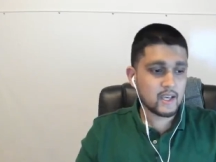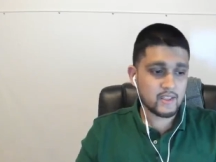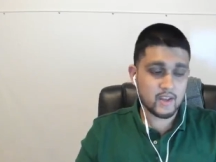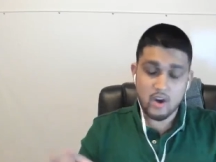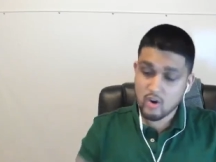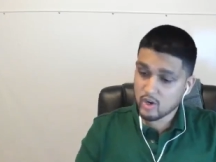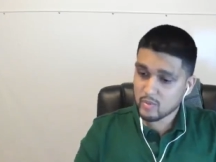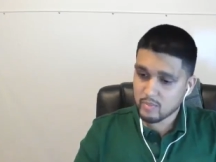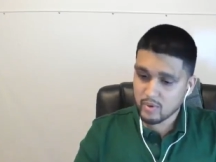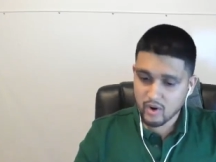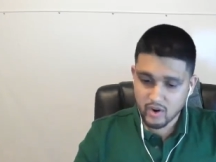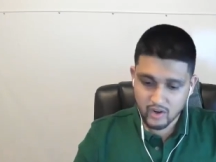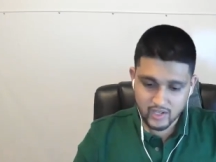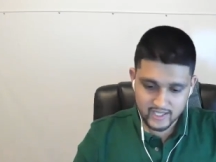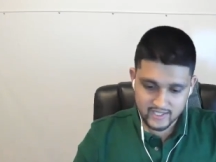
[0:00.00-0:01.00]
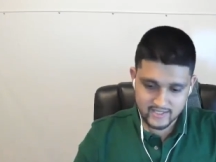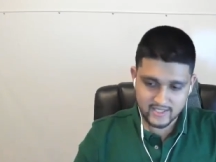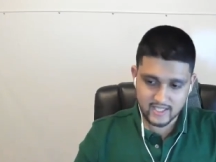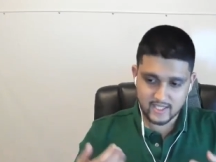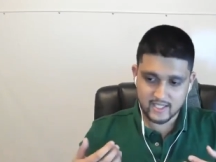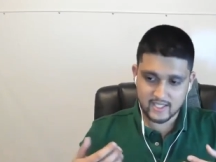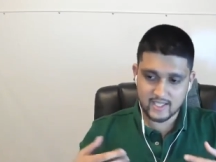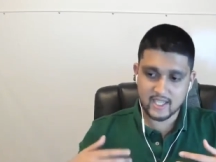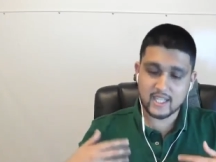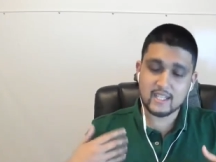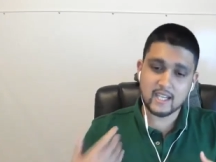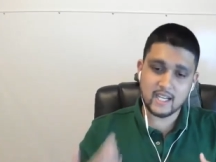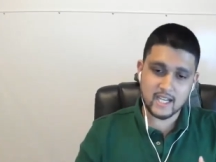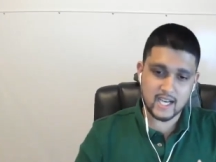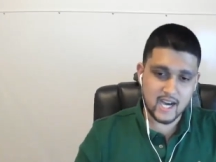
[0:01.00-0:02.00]
The hard part is the getting
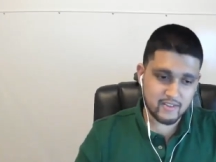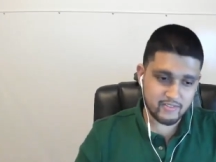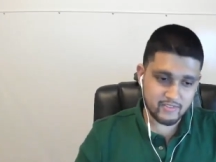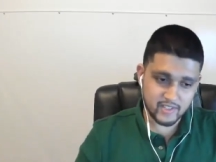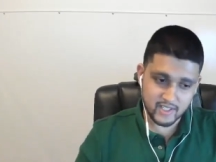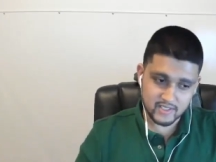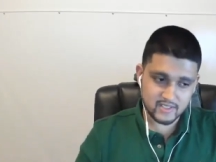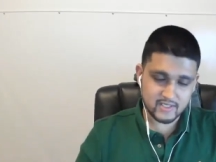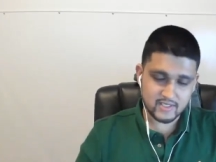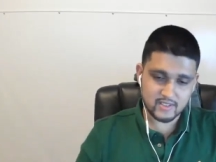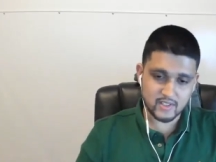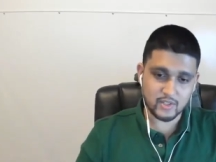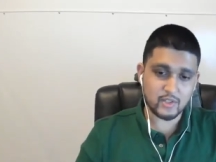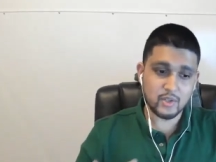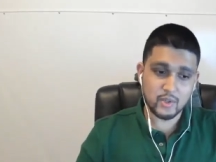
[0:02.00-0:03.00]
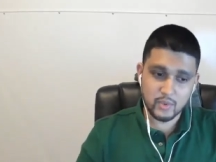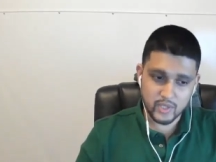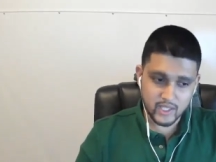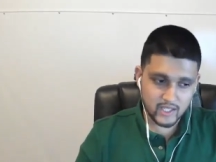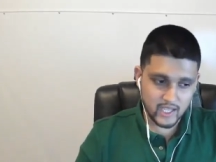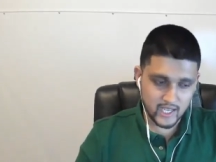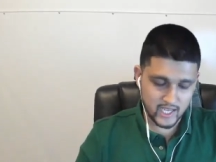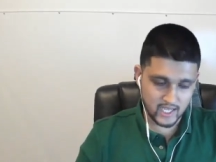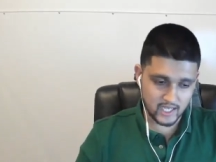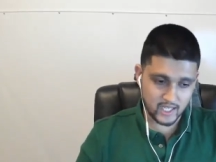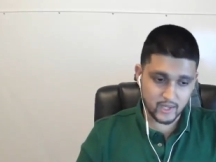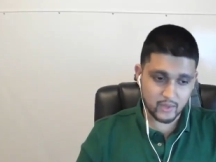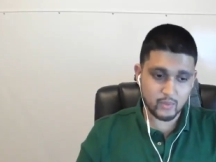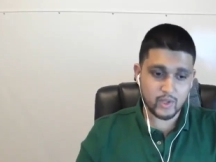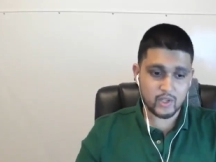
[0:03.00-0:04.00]
the confidence to do it. And
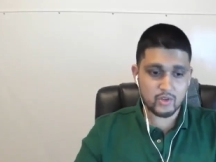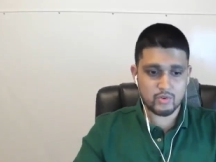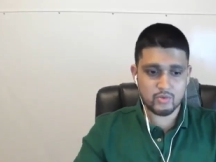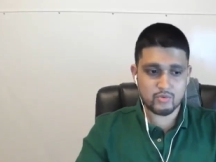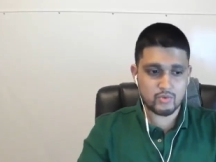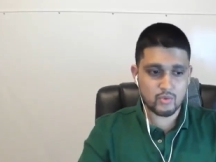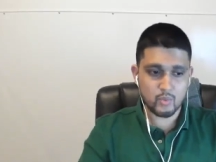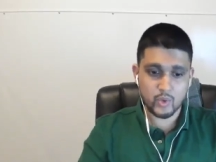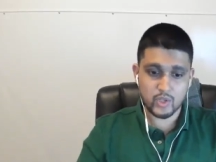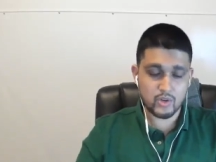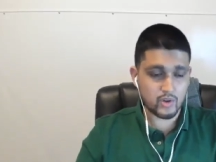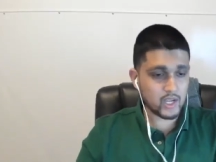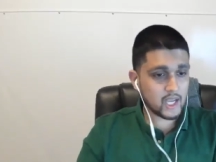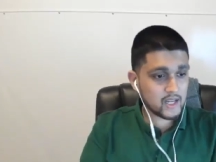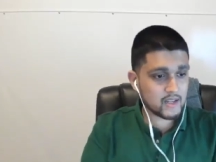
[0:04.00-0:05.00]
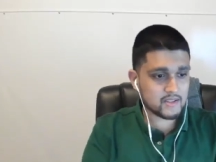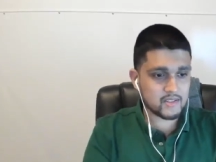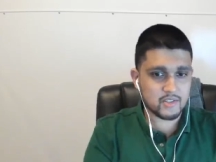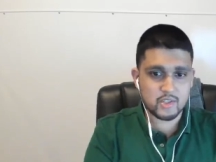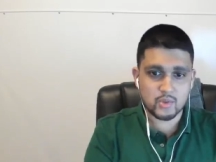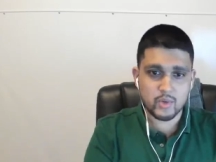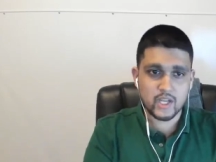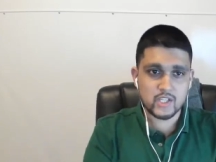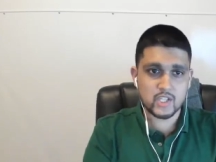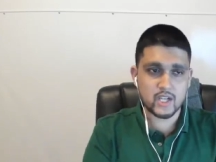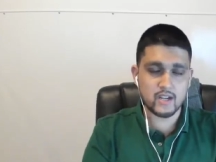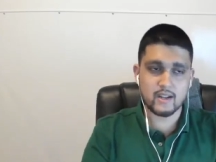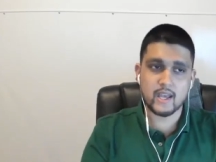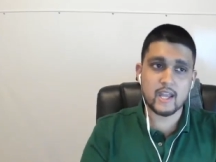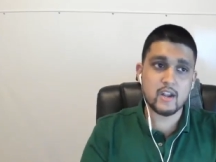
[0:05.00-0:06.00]
like when you're when you're in a
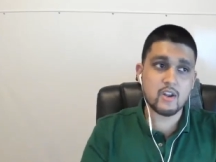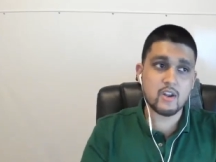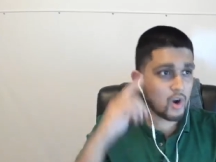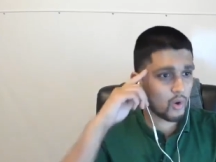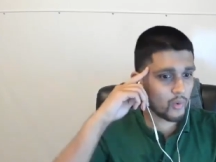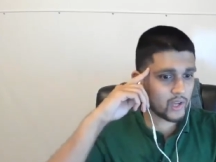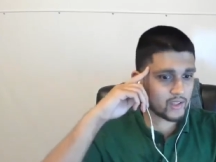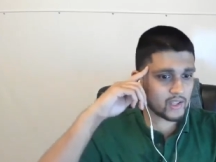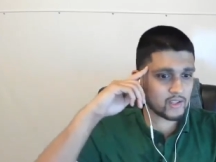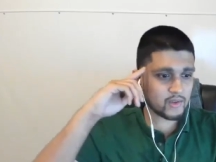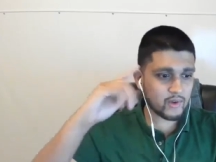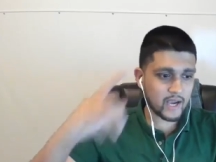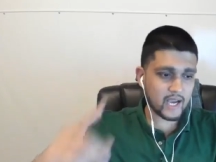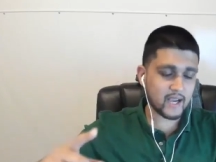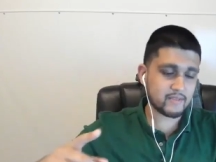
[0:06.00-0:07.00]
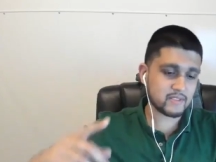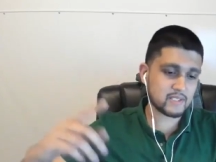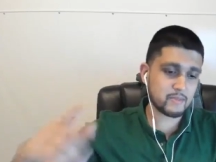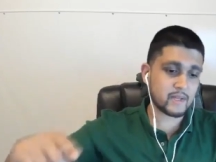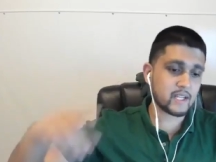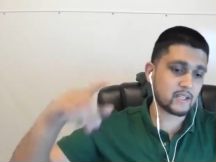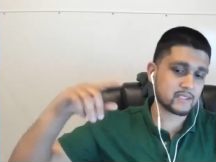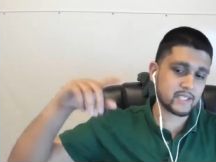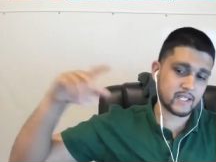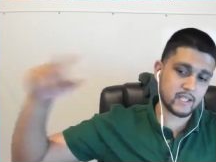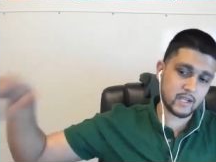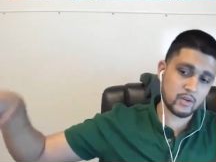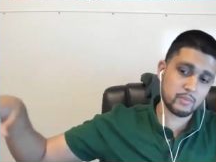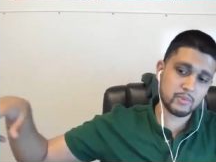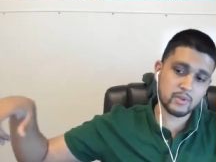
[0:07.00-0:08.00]
situation and knowing that you have somebody else that can
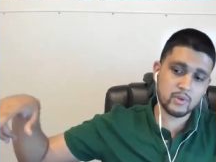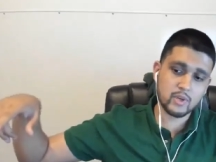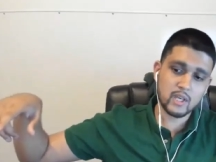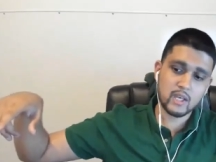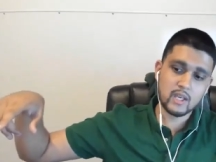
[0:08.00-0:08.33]
help you